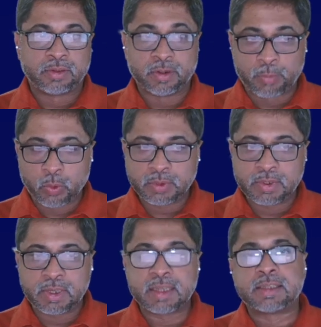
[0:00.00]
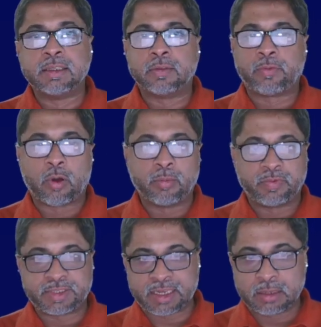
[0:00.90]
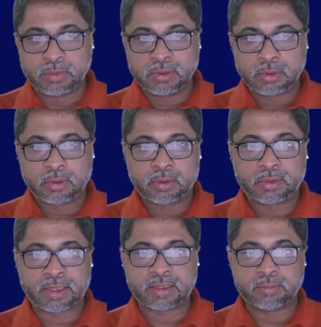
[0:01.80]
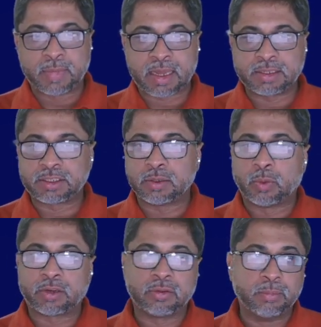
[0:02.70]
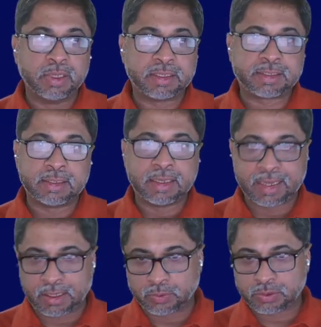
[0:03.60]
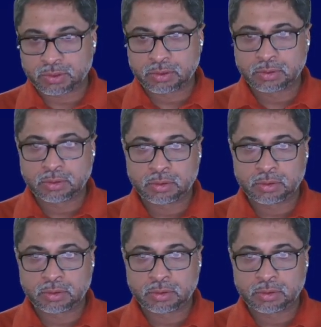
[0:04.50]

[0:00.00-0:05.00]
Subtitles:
The report is in the form of a table that is managed in one of the built-in layouts.